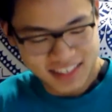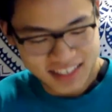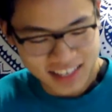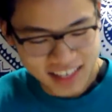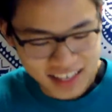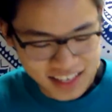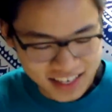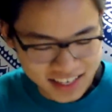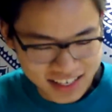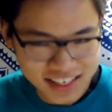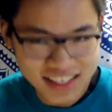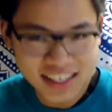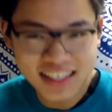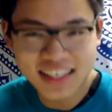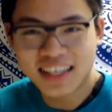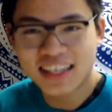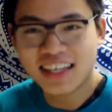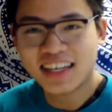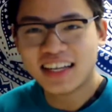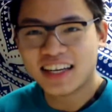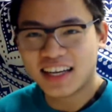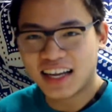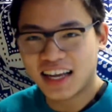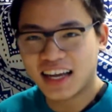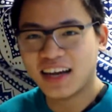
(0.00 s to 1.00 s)
And
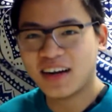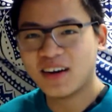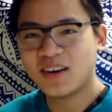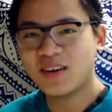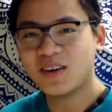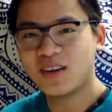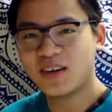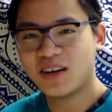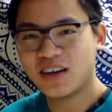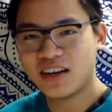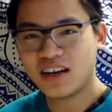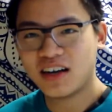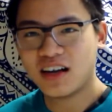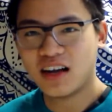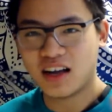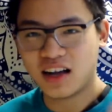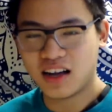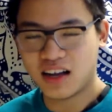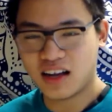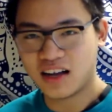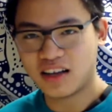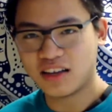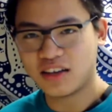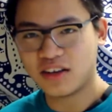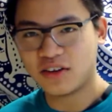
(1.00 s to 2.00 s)
now
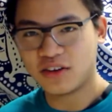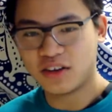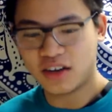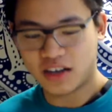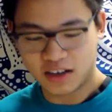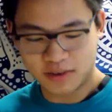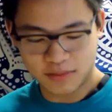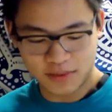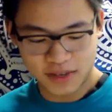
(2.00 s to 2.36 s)
you gotta